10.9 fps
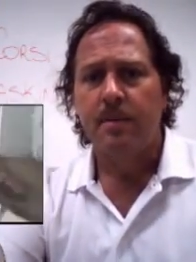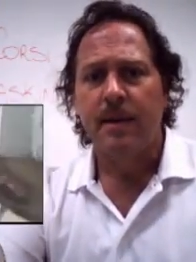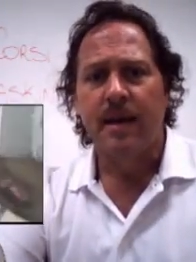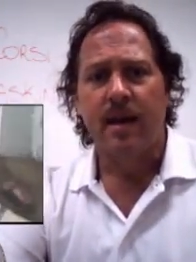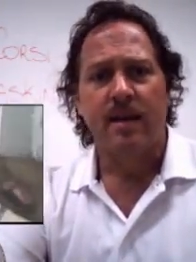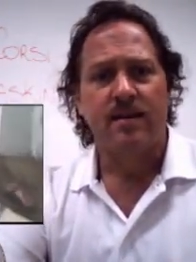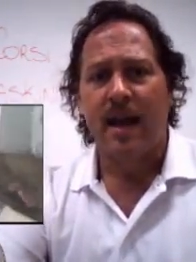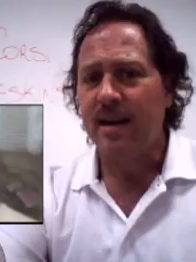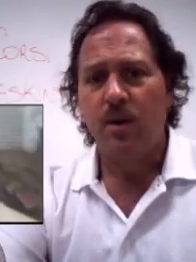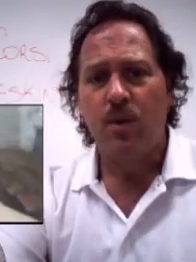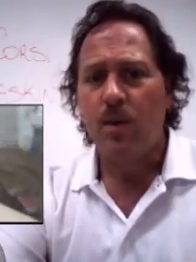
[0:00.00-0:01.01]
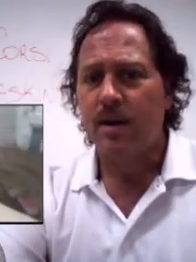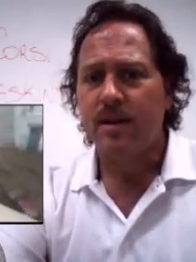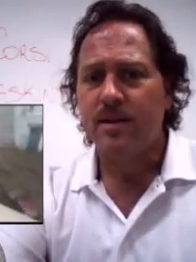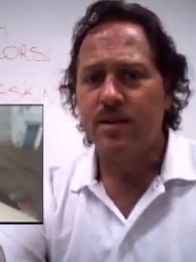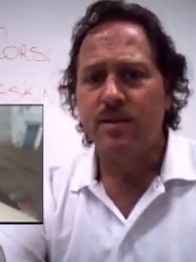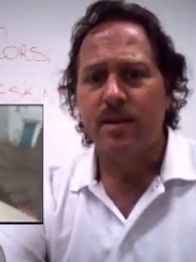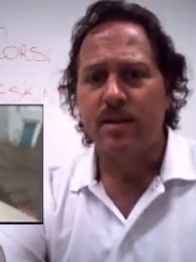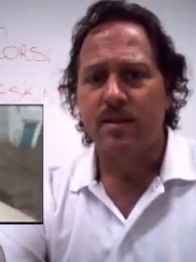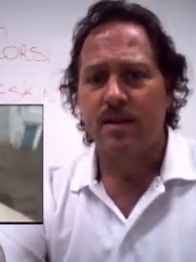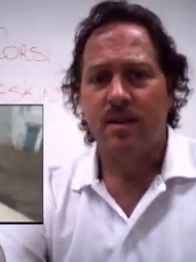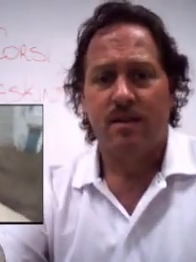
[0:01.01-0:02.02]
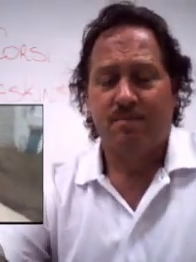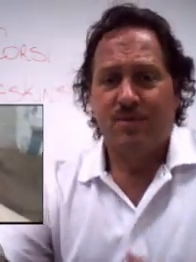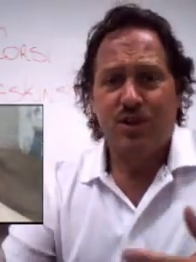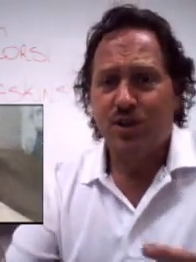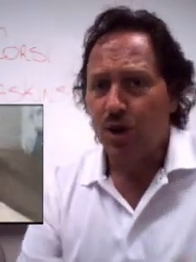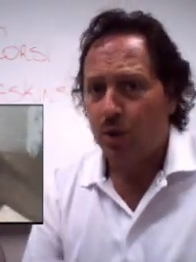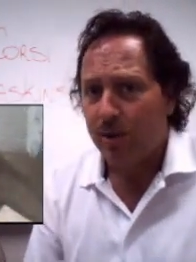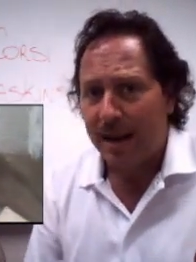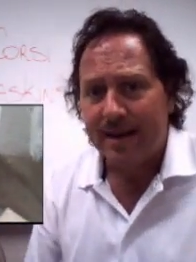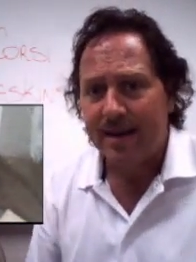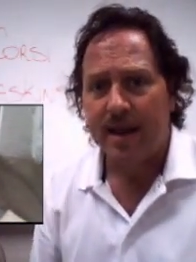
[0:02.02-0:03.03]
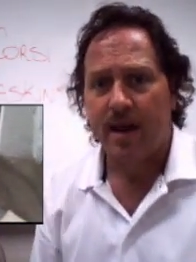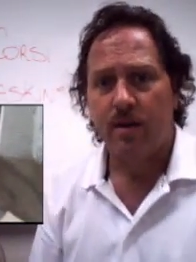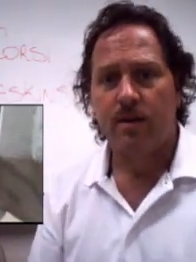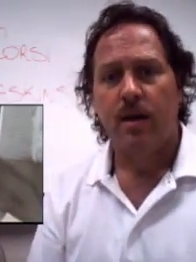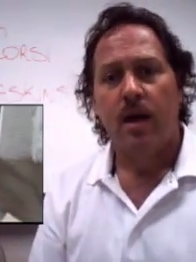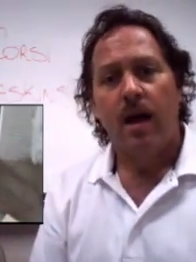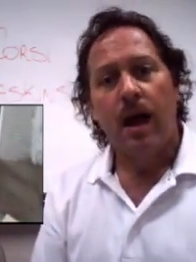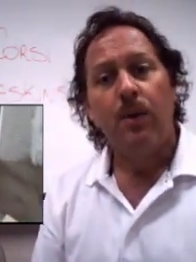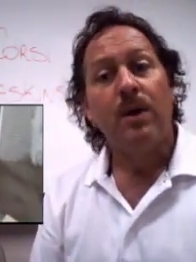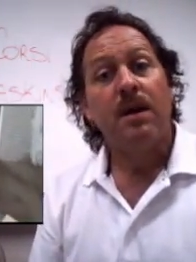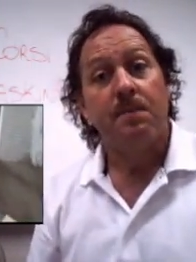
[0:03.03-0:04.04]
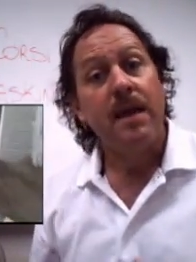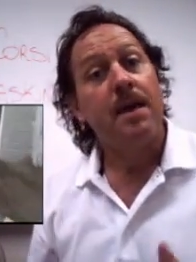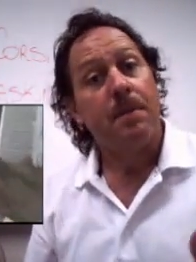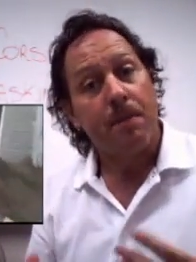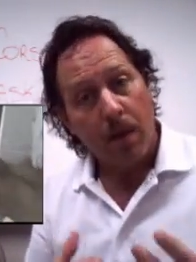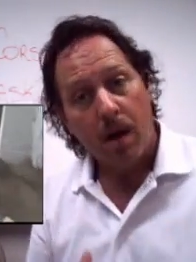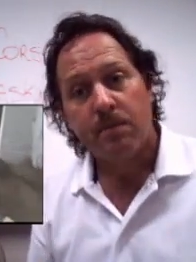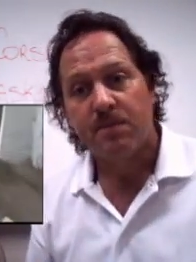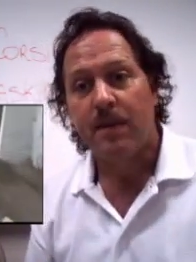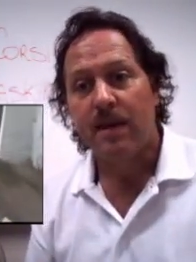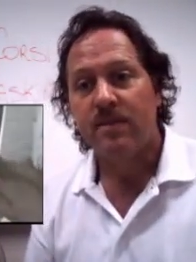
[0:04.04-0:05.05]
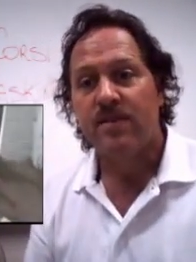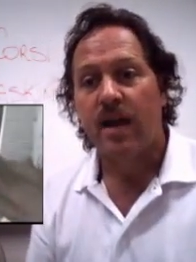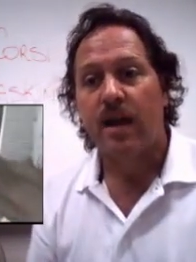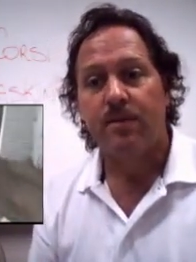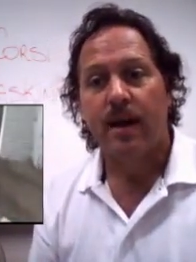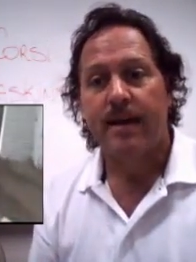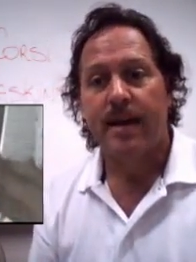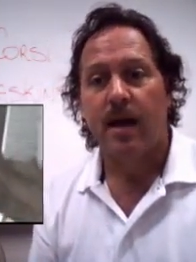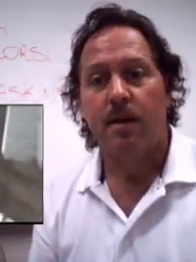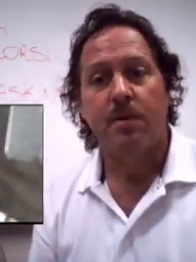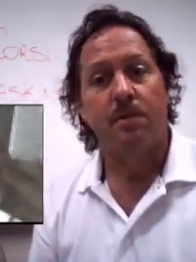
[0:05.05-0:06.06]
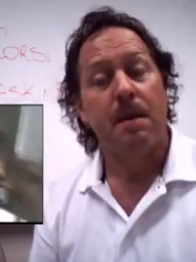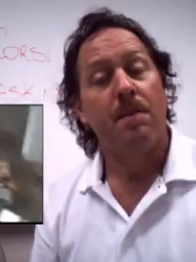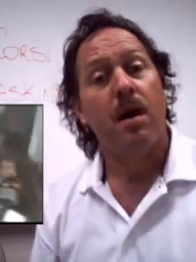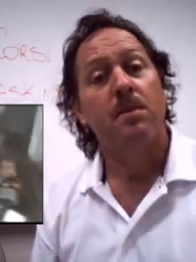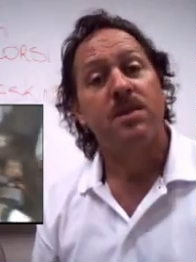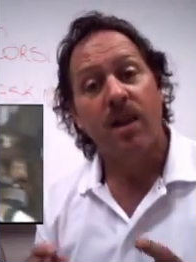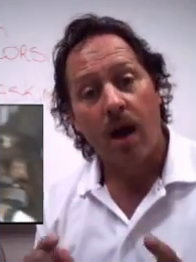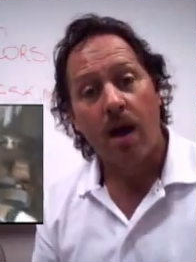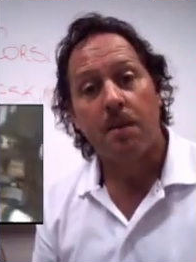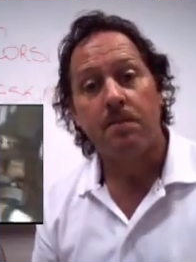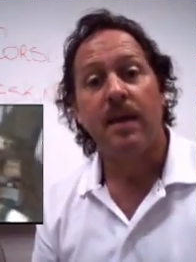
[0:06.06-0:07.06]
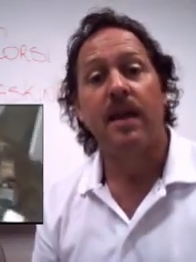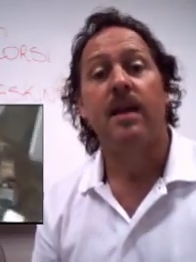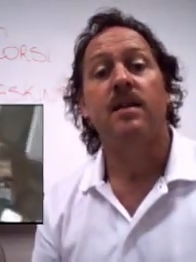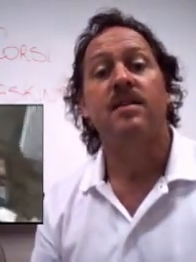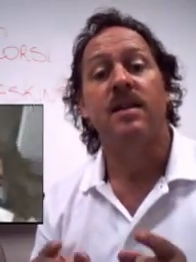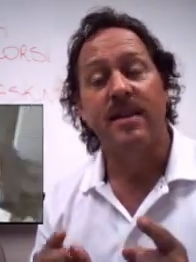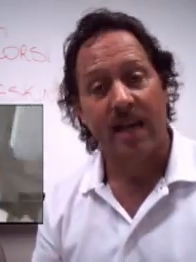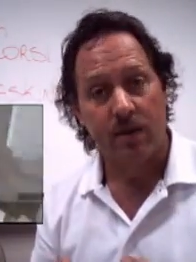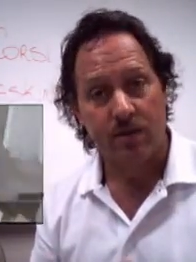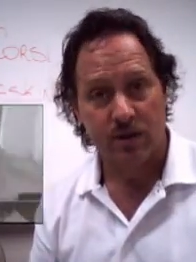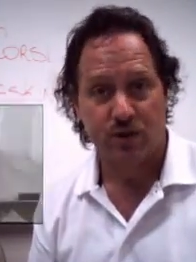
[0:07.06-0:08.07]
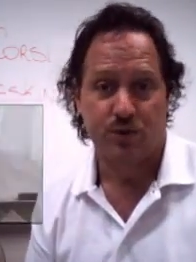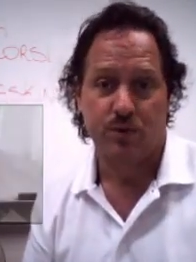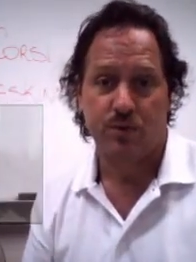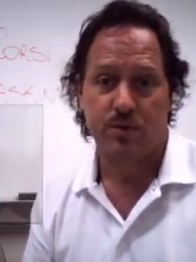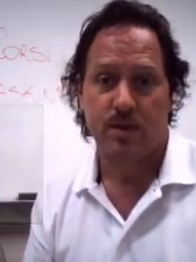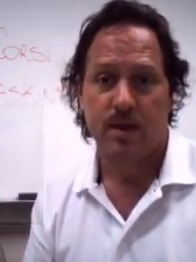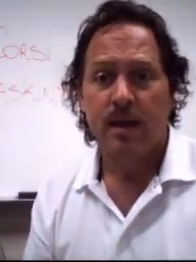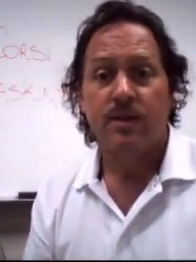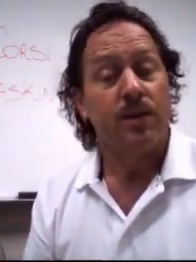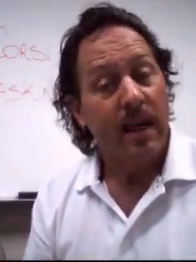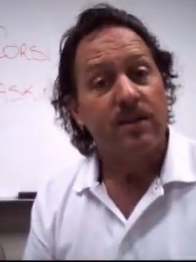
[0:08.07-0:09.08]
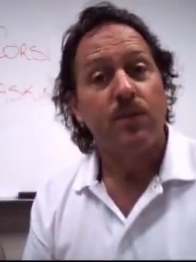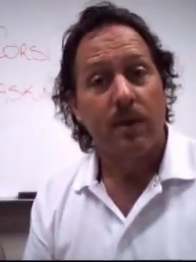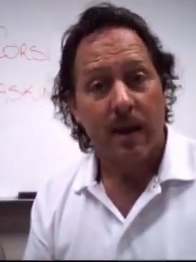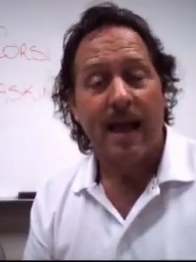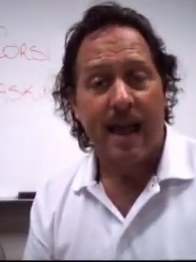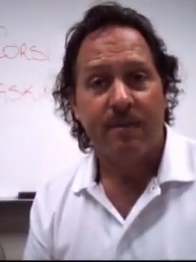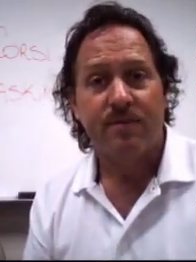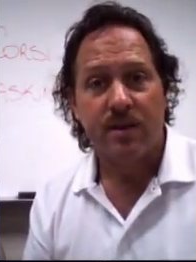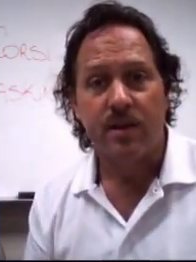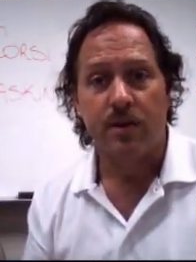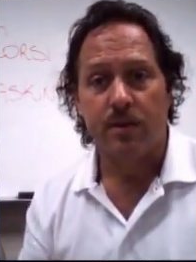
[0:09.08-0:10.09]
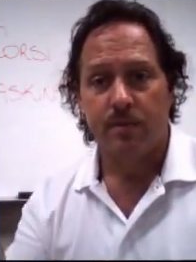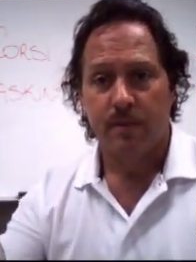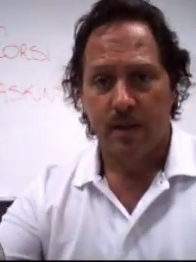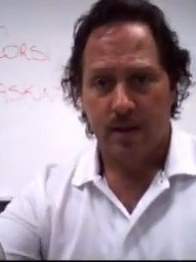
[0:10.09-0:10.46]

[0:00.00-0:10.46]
because I don't want to do this show right now. I want to be at my mom's bedside right now, but my mom's taught me to tell the truth, so that's what I have to do.